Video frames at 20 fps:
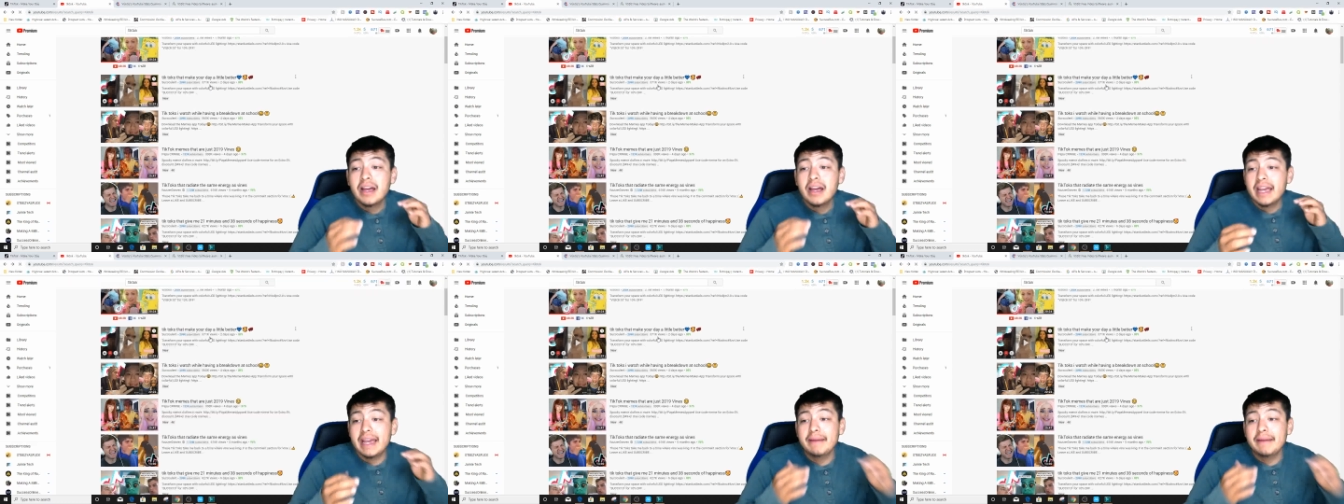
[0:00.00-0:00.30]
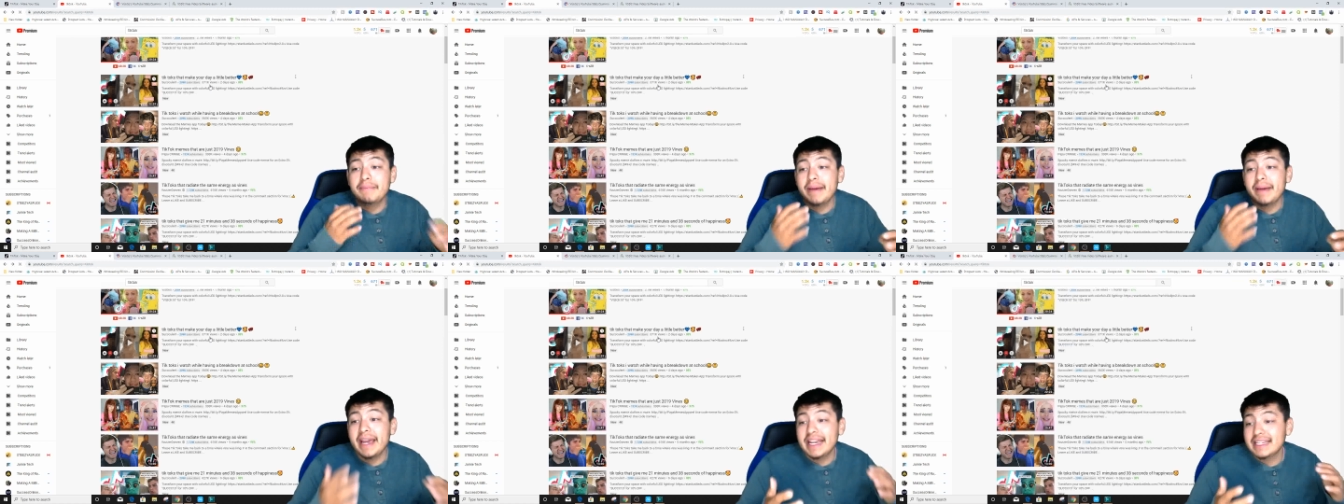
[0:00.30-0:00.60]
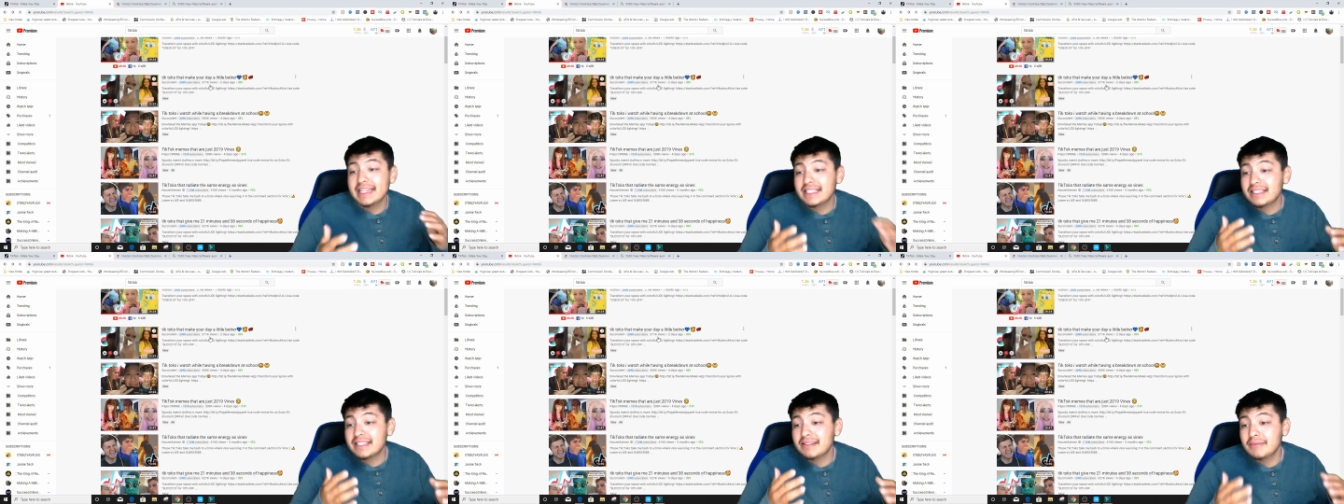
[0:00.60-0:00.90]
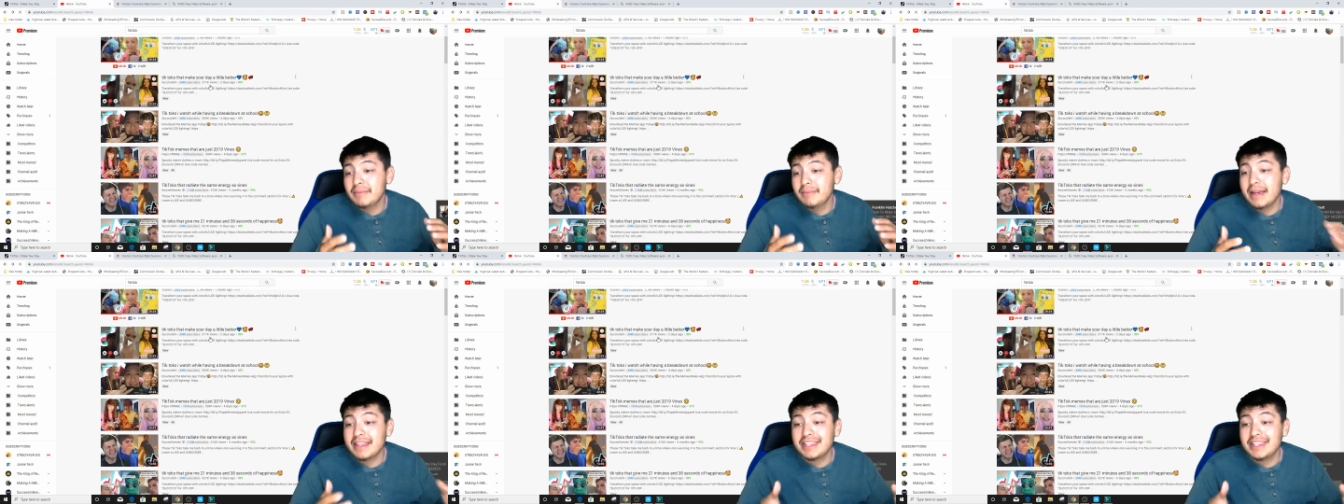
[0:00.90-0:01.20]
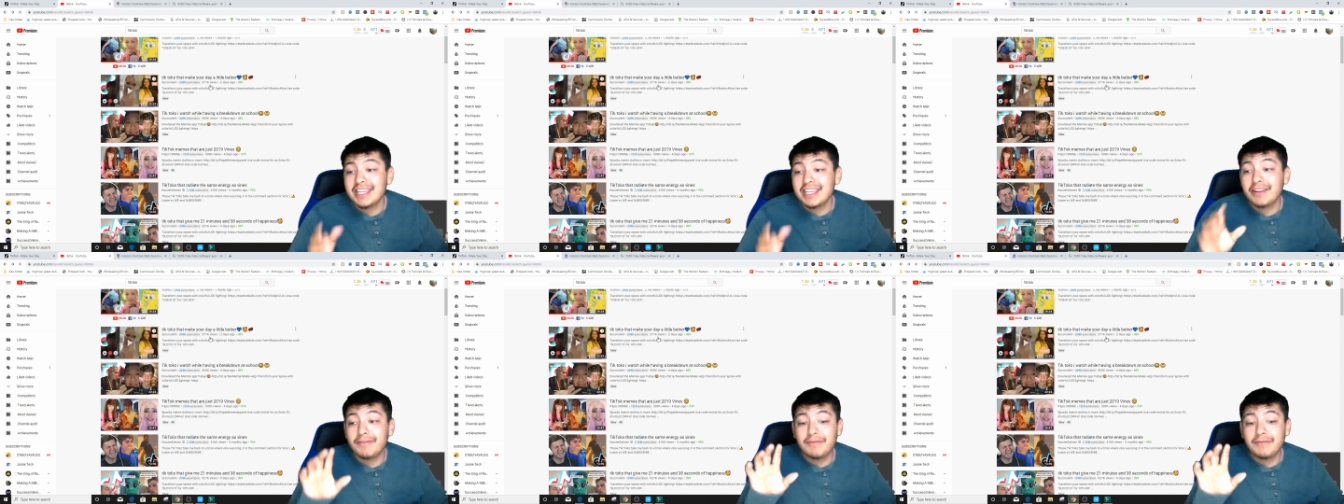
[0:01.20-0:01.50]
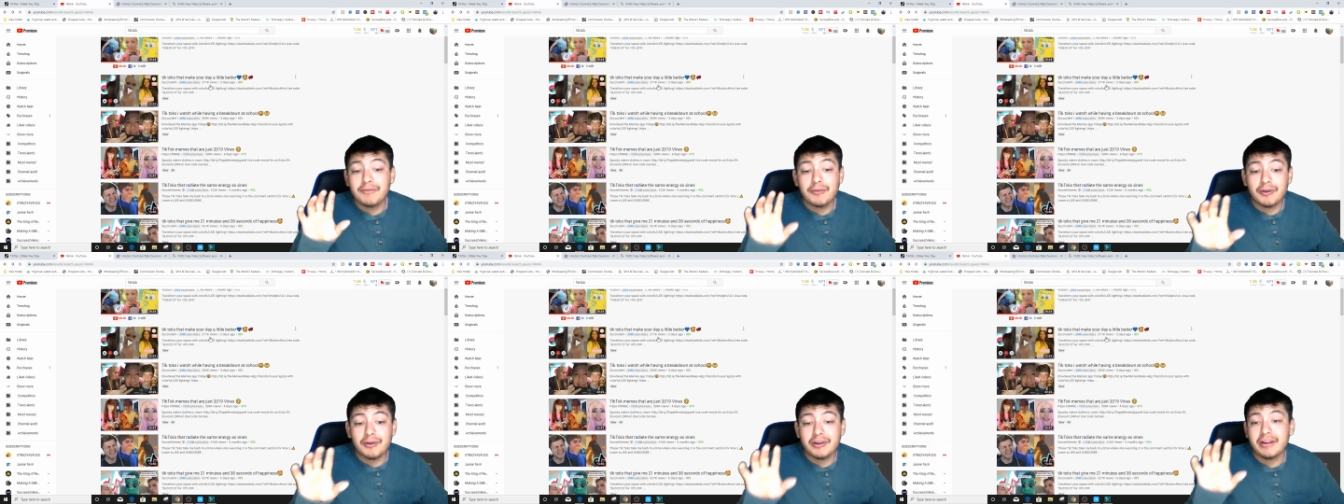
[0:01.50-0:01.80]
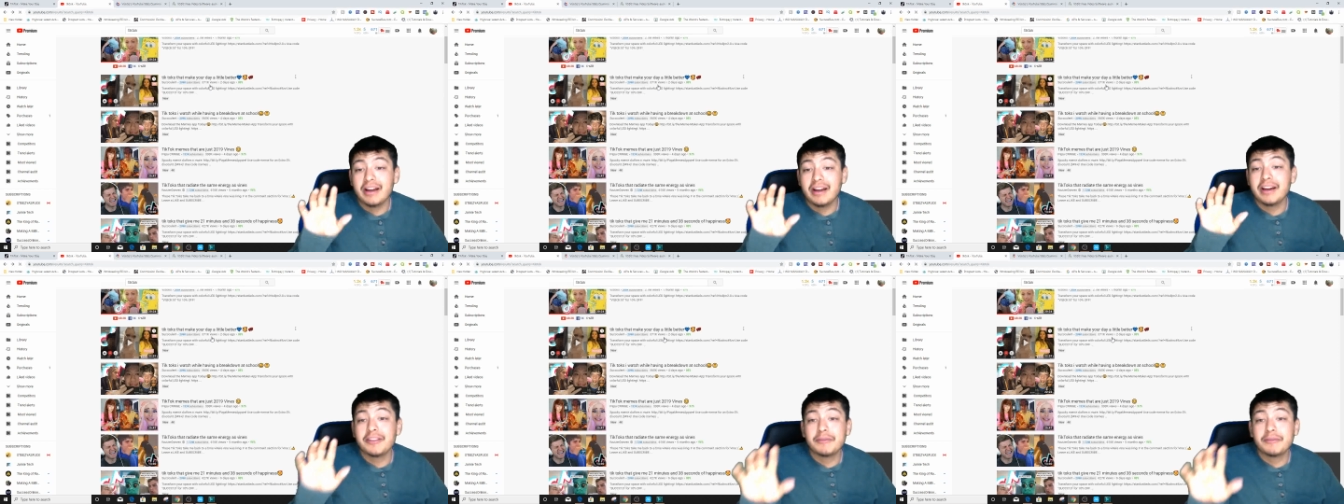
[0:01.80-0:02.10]
and paste method for
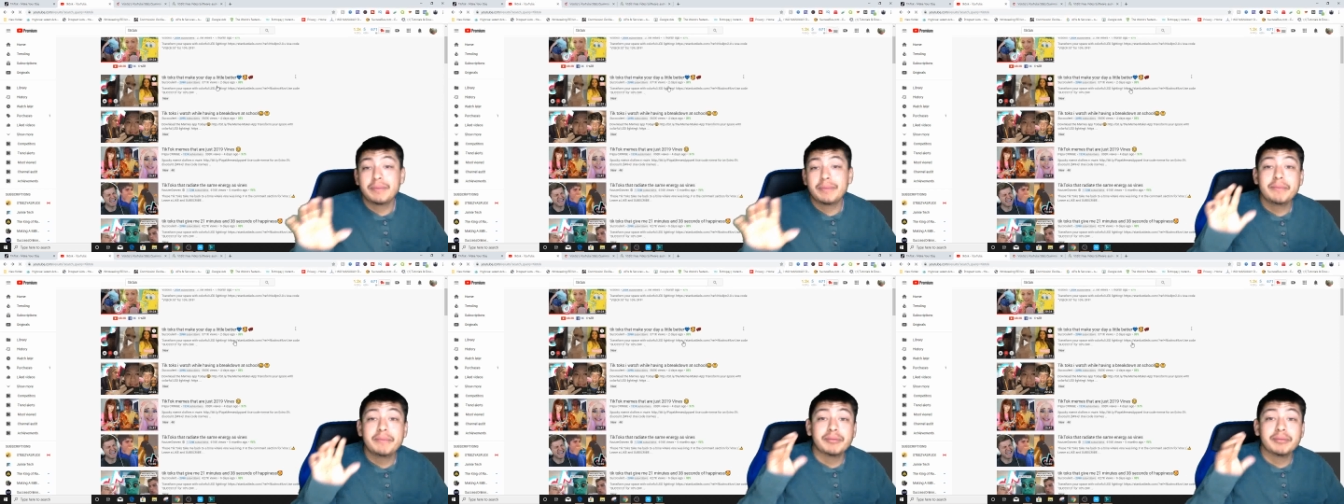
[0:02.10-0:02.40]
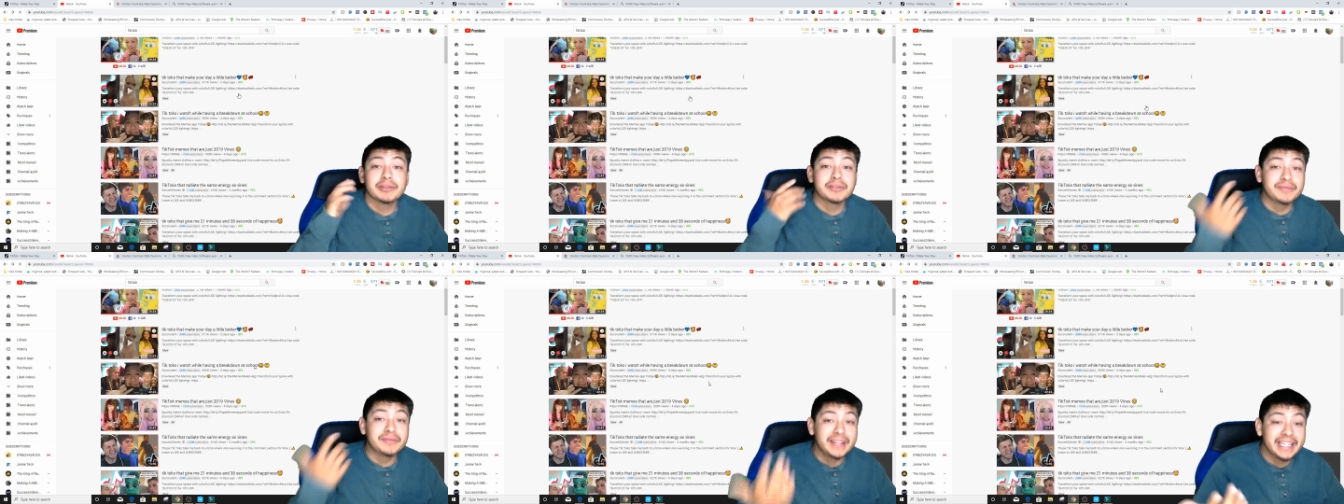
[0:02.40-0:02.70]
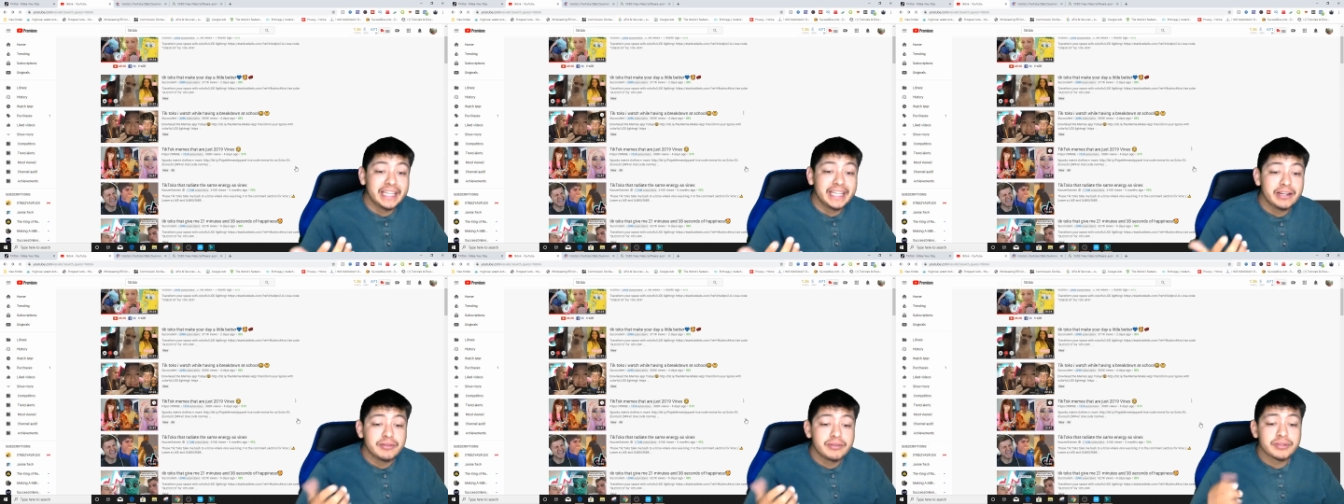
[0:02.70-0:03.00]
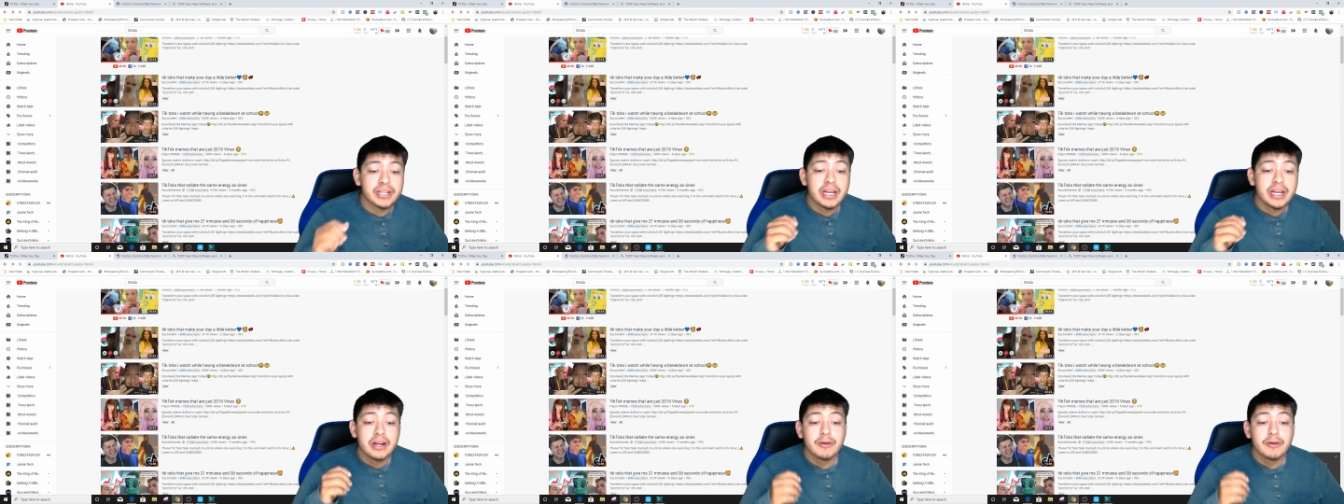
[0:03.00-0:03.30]
other people's videos.